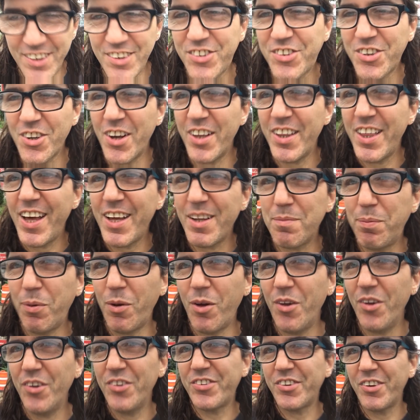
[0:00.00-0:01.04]
you saw that the
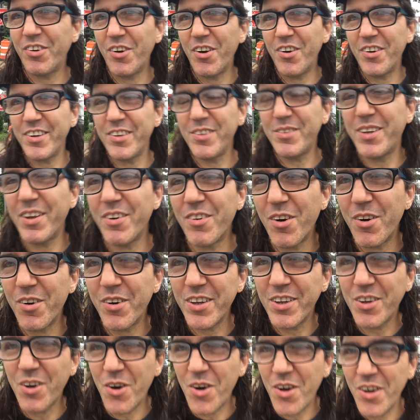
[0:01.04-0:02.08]
polls are already they're
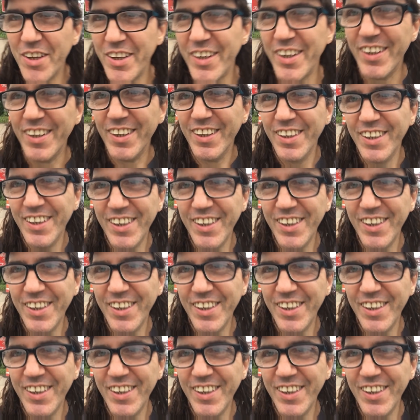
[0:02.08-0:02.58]
already calling it.